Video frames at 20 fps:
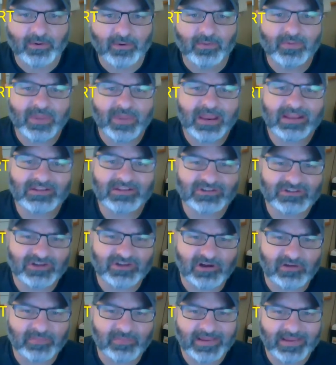They
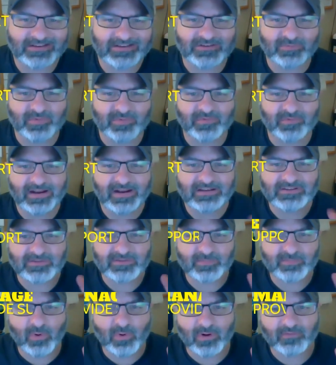install, manage, and provide
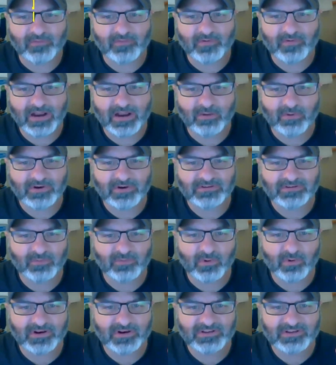support for networks of
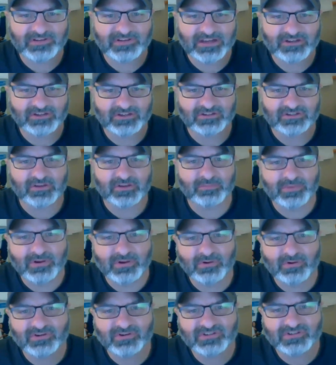organizations.
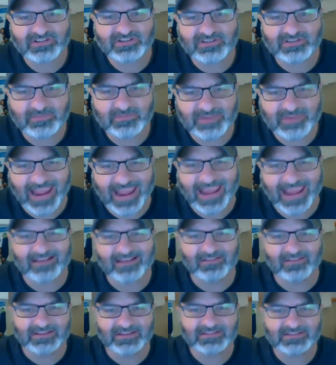Computer systems
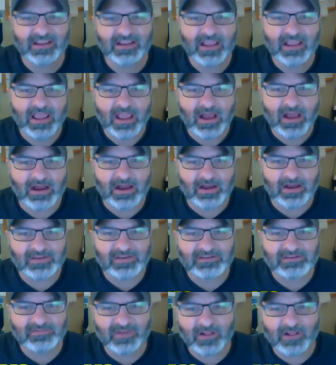analyst. They
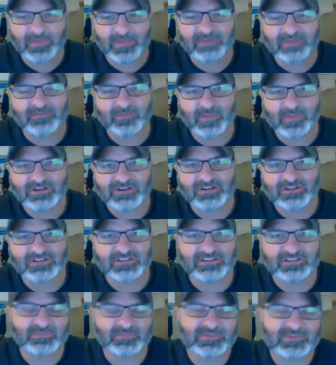develop information
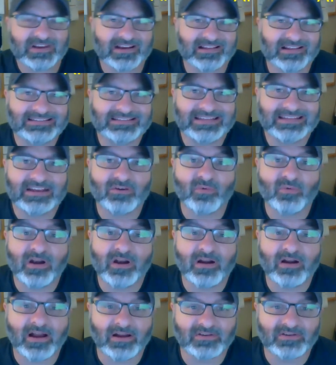systems, kind of like data
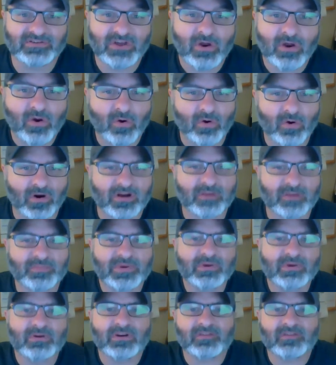warehouse, or a
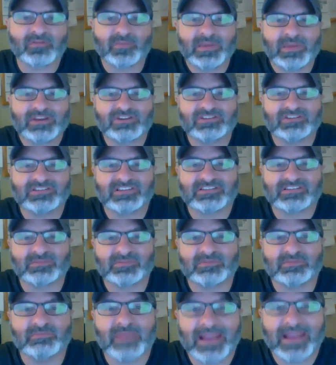computer information
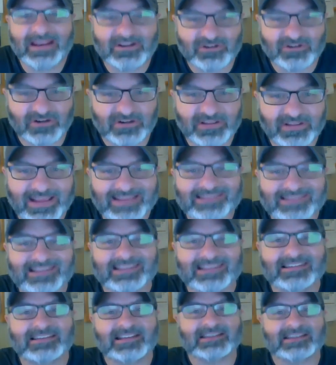systems manager. And they
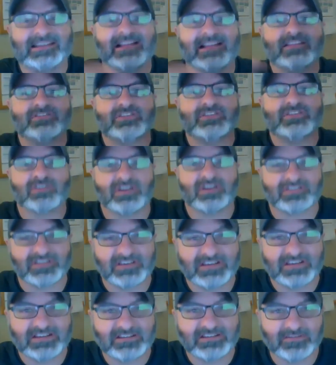assess the technology across the
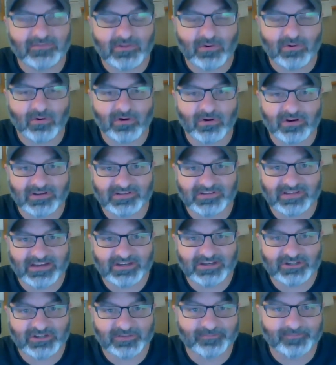needs of the
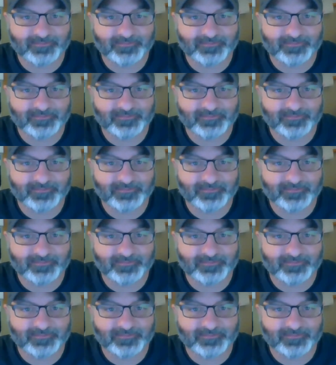organization.